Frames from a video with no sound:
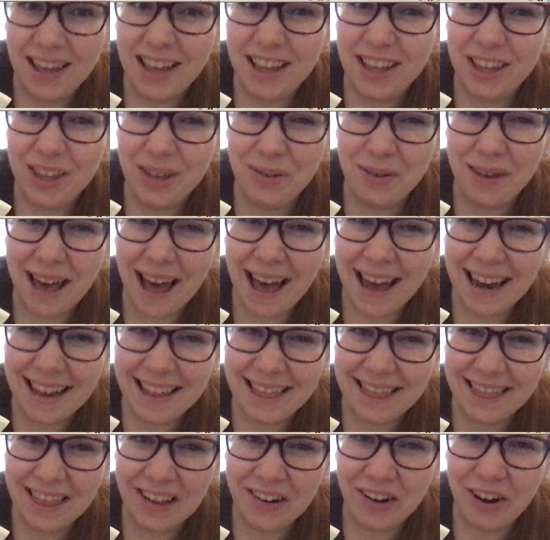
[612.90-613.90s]
You got
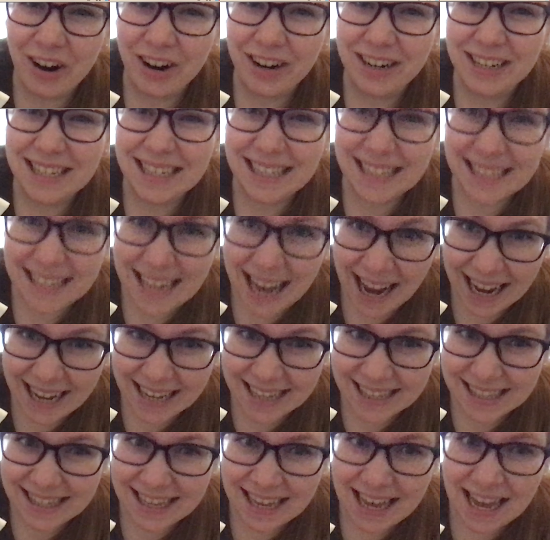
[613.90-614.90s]
it. There are
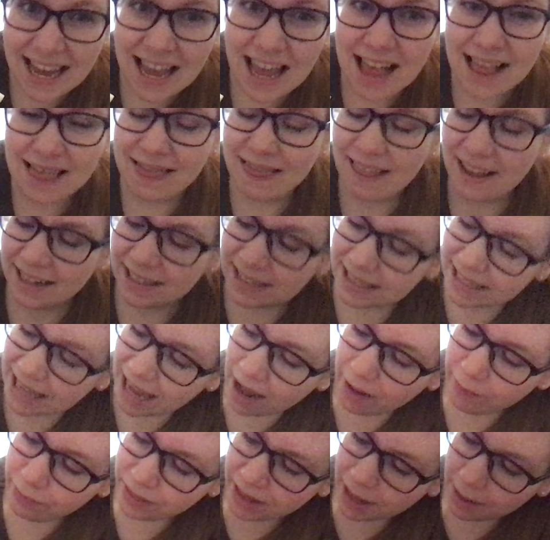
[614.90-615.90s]
6. Let's
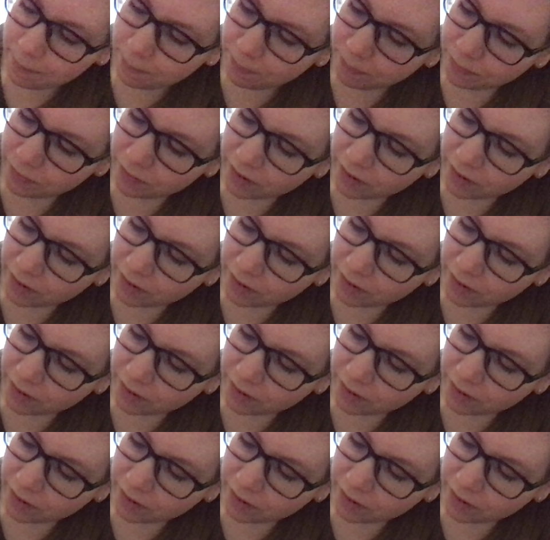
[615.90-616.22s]
count them.